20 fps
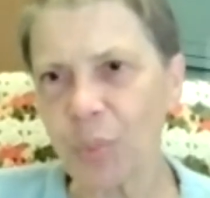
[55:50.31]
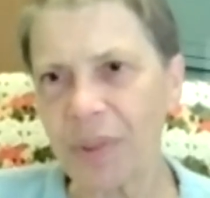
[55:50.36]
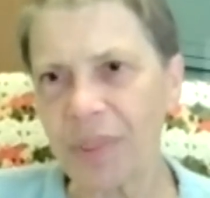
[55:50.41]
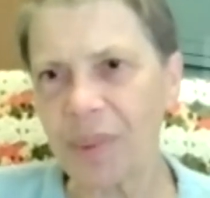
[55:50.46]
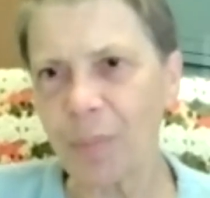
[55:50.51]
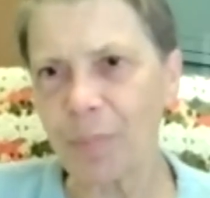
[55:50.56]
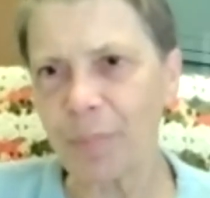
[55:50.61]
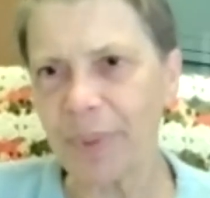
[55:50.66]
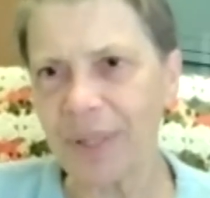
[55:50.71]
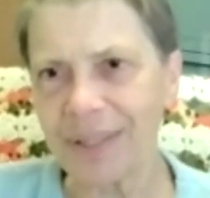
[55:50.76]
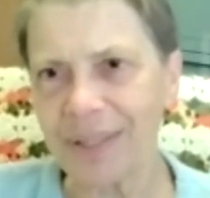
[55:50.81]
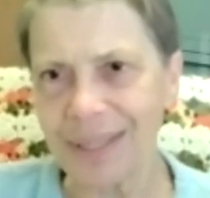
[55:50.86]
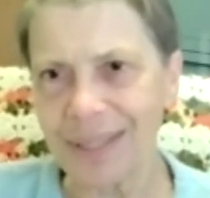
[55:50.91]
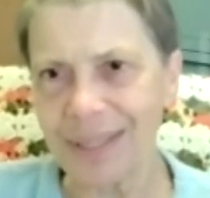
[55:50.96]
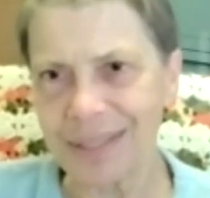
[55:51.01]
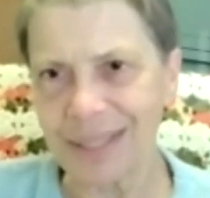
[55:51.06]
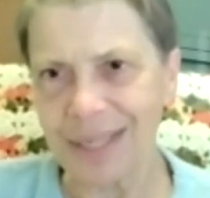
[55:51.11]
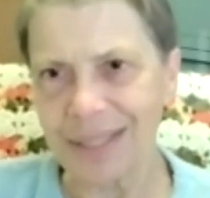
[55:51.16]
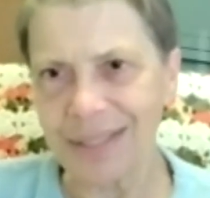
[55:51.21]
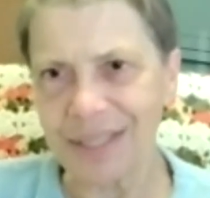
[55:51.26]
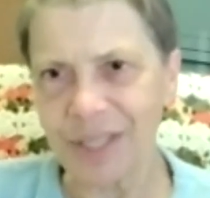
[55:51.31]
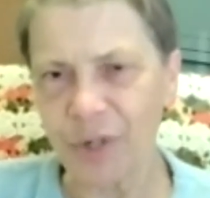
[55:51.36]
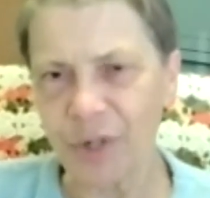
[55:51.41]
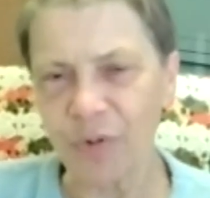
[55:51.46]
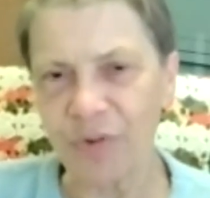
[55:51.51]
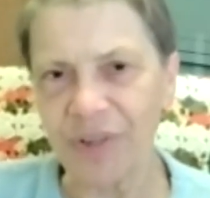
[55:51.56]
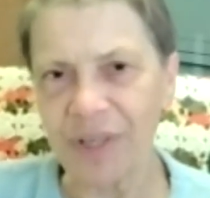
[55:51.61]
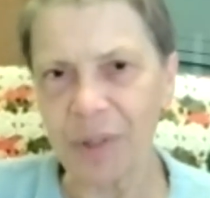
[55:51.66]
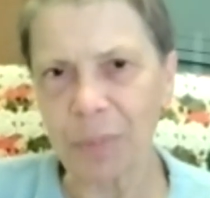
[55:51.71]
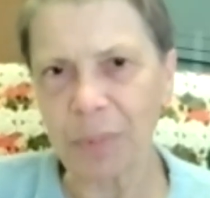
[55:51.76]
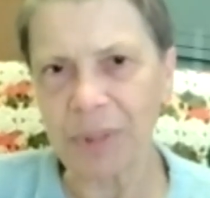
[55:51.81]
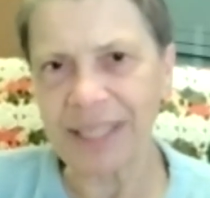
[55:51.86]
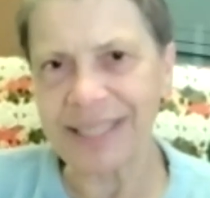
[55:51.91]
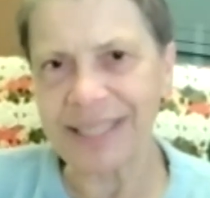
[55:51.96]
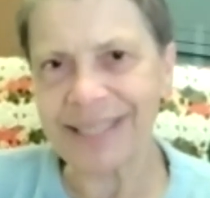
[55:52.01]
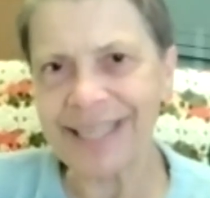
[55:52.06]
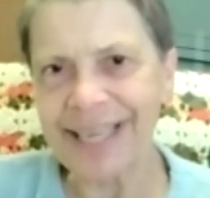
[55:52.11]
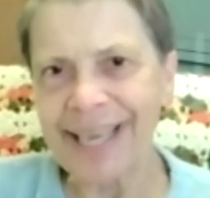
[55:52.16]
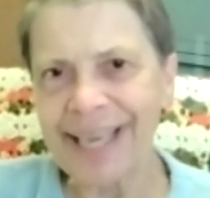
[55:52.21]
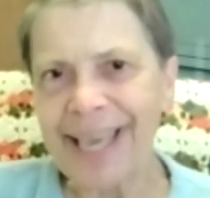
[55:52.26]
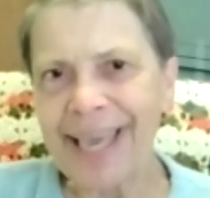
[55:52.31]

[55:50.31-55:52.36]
with the butt, as I tell families.